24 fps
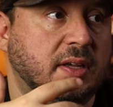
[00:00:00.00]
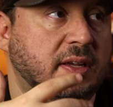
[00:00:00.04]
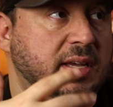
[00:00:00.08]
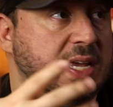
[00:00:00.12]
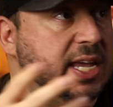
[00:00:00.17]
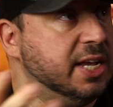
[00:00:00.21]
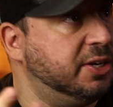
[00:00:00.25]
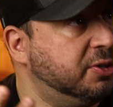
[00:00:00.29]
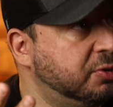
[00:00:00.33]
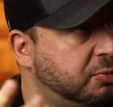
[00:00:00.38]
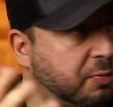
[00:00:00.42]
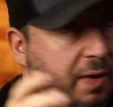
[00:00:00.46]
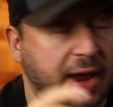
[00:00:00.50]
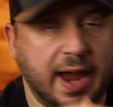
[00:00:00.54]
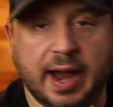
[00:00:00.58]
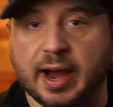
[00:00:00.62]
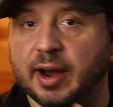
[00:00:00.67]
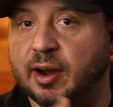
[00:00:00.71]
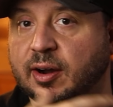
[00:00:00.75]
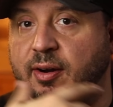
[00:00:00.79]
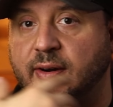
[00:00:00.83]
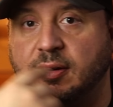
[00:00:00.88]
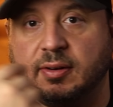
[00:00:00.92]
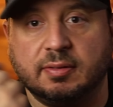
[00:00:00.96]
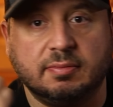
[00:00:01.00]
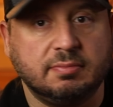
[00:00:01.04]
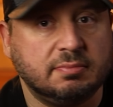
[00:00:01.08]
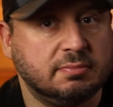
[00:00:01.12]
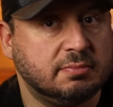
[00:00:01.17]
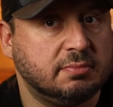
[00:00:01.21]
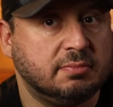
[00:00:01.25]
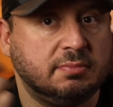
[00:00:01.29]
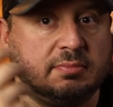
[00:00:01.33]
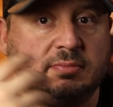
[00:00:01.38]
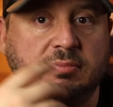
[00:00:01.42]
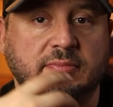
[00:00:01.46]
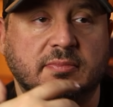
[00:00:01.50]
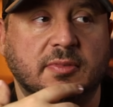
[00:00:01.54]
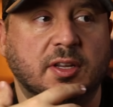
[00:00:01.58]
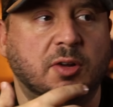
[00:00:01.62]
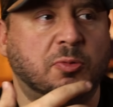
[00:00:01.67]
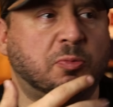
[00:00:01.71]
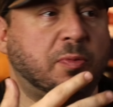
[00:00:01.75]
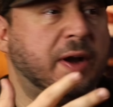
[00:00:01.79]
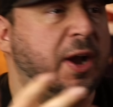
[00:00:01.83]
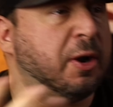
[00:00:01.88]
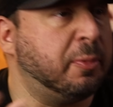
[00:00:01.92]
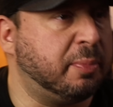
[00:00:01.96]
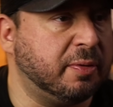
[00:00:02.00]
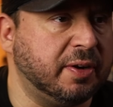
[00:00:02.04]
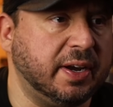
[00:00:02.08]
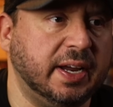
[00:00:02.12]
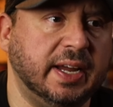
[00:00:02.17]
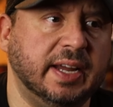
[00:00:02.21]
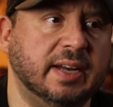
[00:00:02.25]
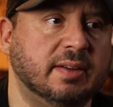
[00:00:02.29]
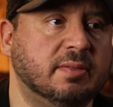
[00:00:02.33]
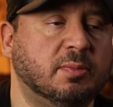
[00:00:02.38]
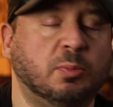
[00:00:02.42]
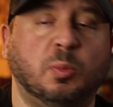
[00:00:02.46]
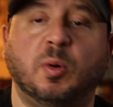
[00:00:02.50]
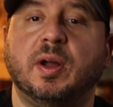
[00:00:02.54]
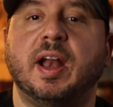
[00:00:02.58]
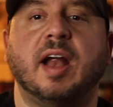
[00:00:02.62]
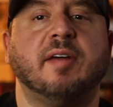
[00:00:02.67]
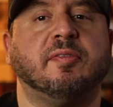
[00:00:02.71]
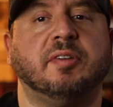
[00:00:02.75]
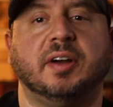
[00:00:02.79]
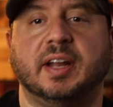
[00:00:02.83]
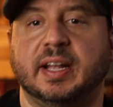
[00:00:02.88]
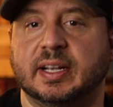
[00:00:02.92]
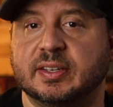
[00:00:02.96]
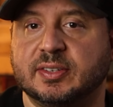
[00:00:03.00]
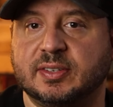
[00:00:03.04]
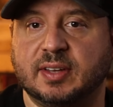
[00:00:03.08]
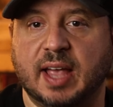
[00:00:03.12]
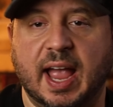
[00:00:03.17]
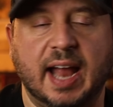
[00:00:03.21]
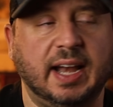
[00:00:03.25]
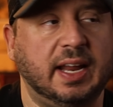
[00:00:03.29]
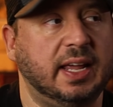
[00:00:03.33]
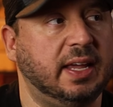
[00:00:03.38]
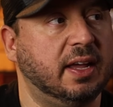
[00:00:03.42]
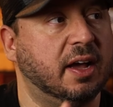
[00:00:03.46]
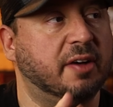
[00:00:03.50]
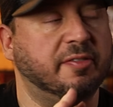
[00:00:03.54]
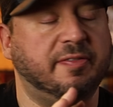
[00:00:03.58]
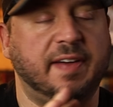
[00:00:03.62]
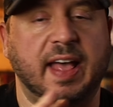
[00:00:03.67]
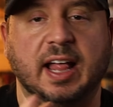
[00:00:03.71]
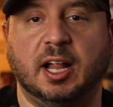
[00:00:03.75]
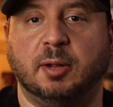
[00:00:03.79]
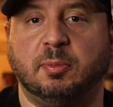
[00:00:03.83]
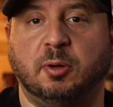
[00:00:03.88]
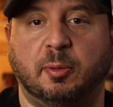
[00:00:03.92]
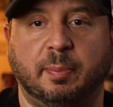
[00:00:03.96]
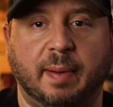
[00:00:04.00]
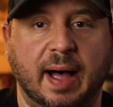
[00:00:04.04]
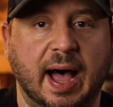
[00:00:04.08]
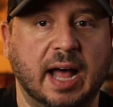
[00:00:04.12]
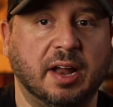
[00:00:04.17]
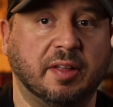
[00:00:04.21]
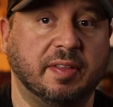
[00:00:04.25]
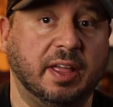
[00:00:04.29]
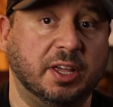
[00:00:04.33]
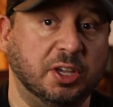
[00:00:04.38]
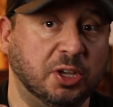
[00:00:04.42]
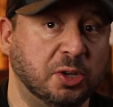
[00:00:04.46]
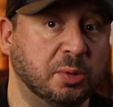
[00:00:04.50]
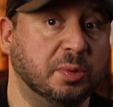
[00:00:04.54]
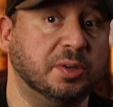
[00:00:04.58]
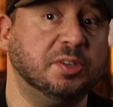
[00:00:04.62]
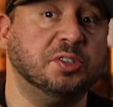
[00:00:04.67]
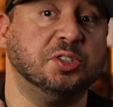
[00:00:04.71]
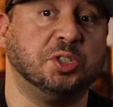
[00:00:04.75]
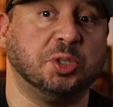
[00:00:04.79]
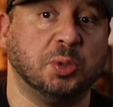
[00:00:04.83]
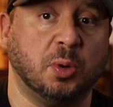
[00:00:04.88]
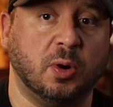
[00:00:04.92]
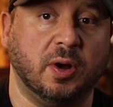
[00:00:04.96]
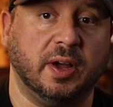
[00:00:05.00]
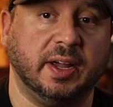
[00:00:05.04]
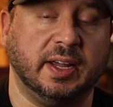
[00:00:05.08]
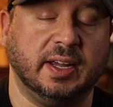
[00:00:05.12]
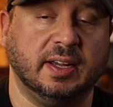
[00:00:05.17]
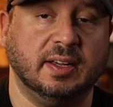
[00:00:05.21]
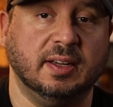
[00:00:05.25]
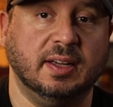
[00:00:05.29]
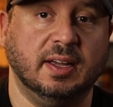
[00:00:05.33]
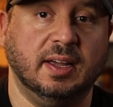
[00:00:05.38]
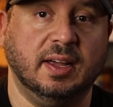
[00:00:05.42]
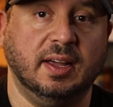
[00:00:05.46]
Eagle Rare, rare breed, whatever it is, any mm-hmm. available bottle that you enjoy,